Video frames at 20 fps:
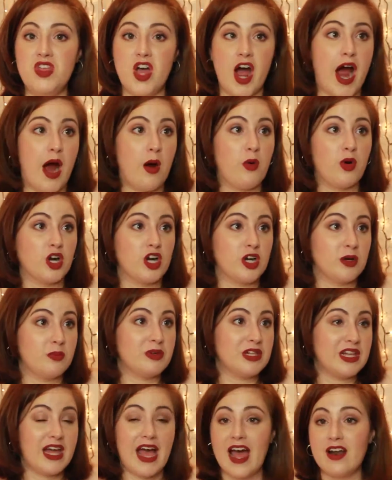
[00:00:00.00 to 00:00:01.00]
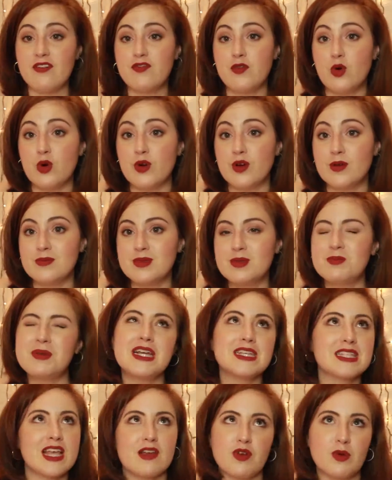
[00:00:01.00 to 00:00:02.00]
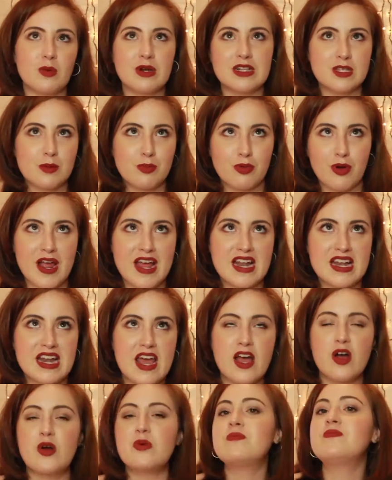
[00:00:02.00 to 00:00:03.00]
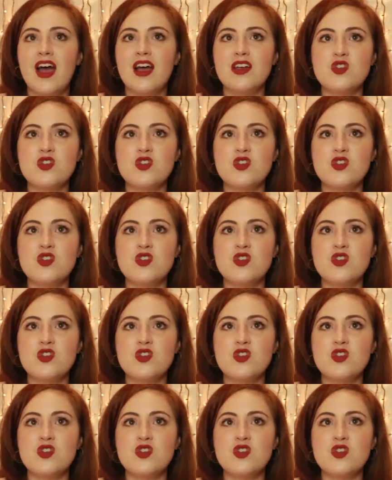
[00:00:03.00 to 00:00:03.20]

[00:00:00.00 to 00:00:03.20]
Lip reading: our platforms, because everyone's a brand now.